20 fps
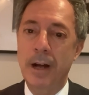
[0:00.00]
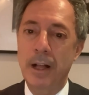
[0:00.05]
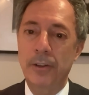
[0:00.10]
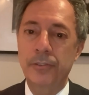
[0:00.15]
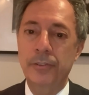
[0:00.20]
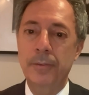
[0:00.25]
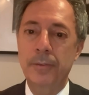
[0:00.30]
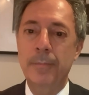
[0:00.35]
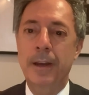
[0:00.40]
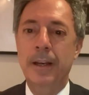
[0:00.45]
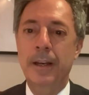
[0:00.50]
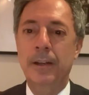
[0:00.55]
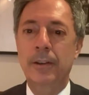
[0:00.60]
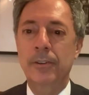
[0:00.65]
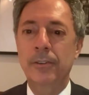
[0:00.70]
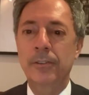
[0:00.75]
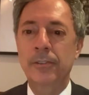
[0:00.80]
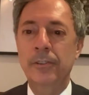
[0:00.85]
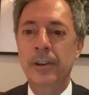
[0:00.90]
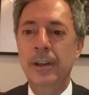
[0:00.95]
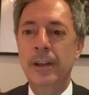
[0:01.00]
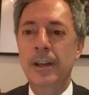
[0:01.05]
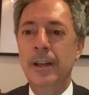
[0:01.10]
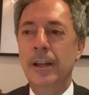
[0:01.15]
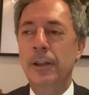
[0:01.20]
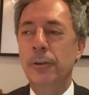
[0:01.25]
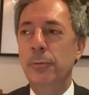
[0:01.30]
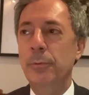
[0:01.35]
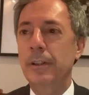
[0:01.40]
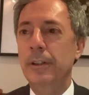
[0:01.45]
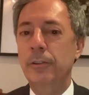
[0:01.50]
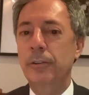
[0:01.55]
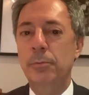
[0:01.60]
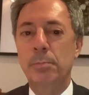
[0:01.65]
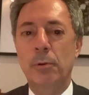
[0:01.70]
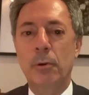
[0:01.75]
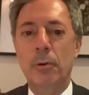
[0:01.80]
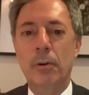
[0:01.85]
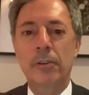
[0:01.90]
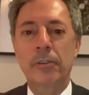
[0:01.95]
policymakers as we
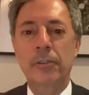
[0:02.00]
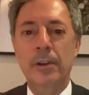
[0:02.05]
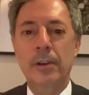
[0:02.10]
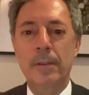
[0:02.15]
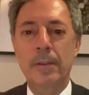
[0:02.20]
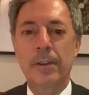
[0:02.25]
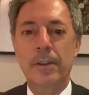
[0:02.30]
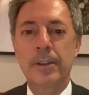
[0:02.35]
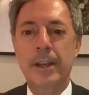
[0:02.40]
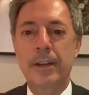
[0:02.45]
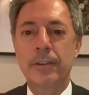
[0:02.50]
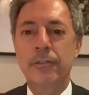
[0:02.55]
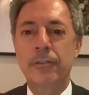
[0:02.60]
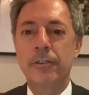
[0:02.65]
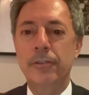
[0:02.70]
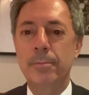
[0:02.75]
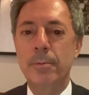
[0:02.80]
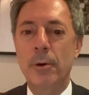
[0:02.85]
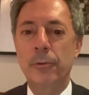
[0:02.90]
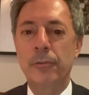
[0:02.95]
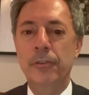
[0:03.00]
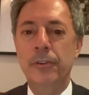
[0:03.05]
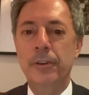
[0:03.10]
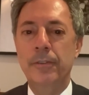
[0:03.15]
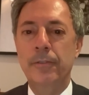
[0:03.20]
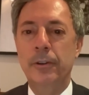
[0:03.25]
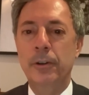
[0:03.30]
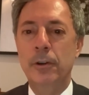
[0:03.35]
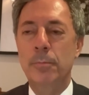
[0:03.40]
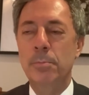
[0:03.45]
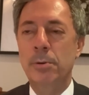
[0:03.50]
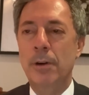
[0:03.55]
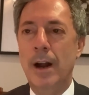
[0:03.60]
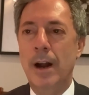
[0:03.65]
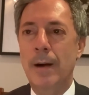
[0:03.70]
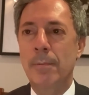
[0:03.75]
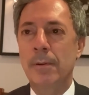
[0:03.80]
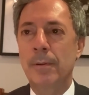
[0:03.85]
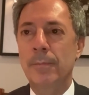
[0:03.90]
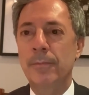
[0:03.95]
explore some of the nation's most difficult
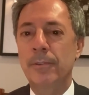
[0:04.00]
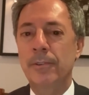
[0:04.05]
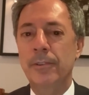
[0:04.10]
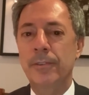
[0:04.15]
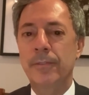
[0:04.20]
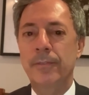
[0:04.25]
problems.